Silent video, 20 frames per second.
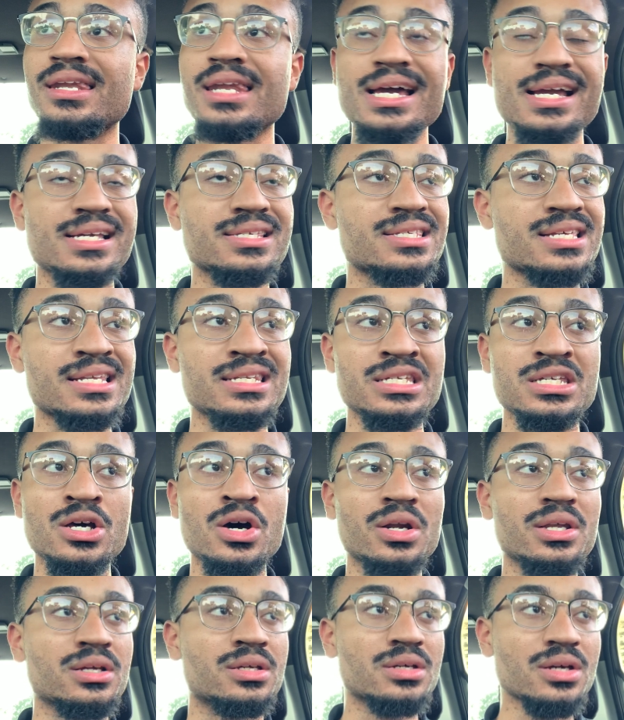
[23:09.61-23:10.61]
Like I said, the
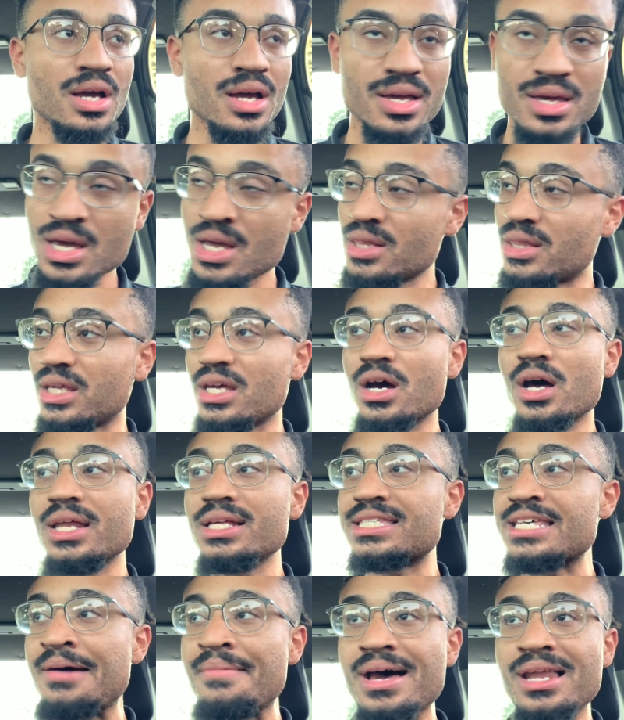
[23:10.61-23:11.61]
only
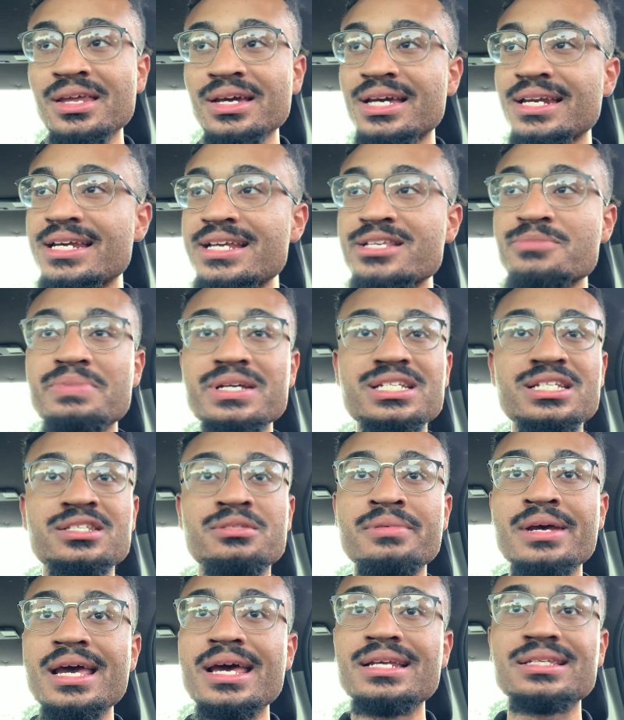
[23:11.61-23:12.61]
time I look at these bitches,
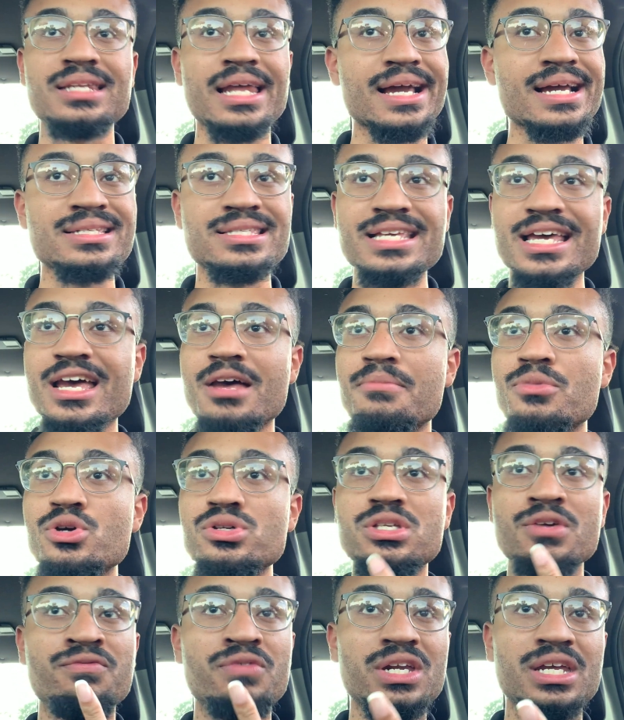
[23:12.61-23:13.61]
man, is like I said,
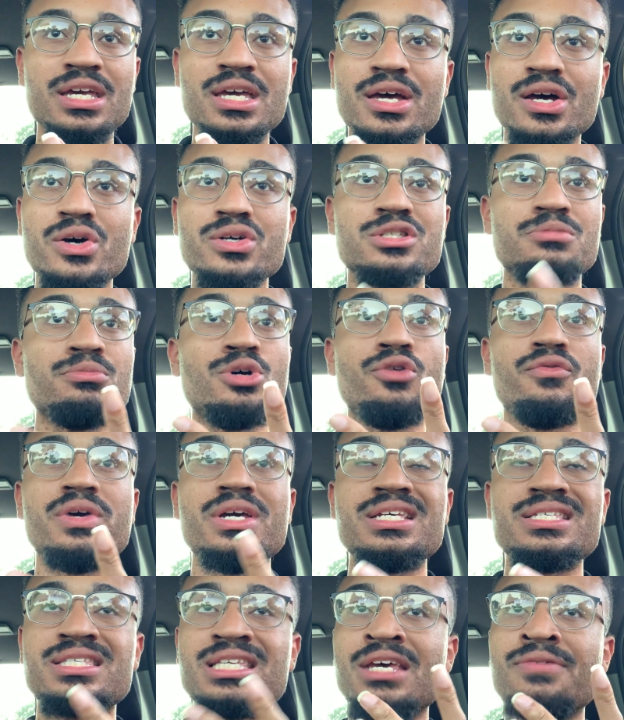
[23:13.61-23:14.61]
music videos,
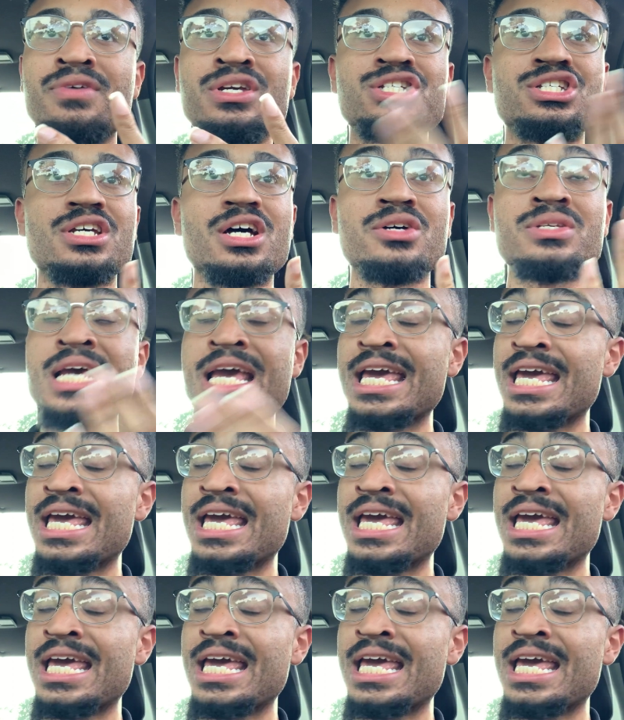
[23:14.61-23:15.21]
movies, TV shows.